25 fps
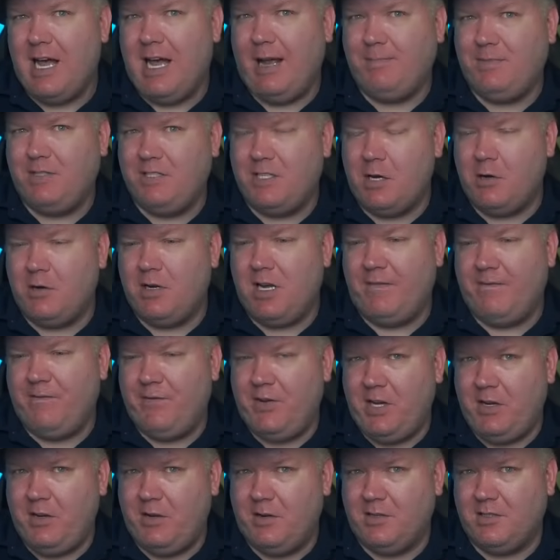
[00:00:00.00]
I'm so
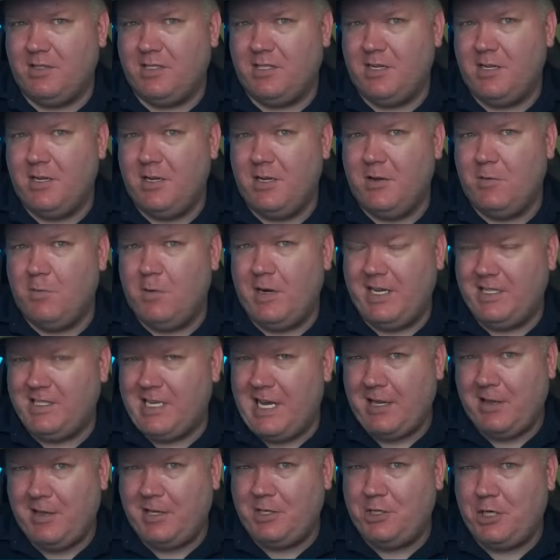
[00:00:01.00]
confused. What
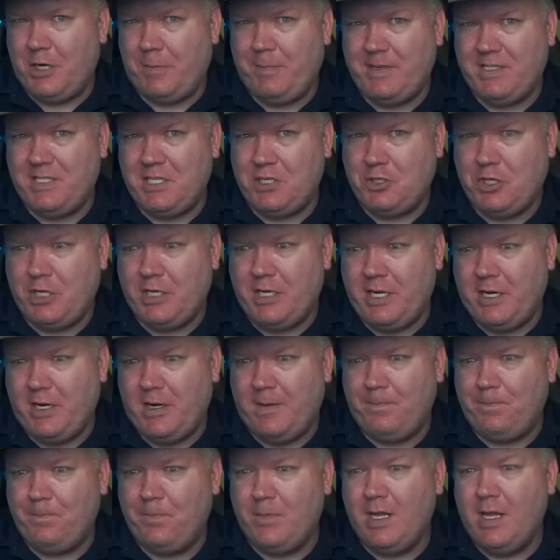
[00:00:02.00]
exactly is your position
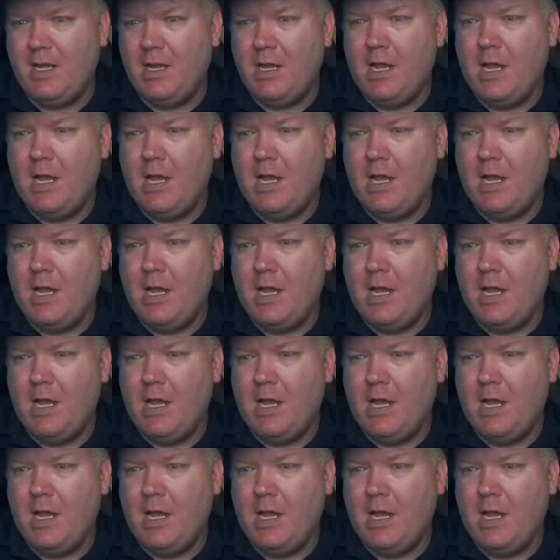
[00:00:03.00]
here?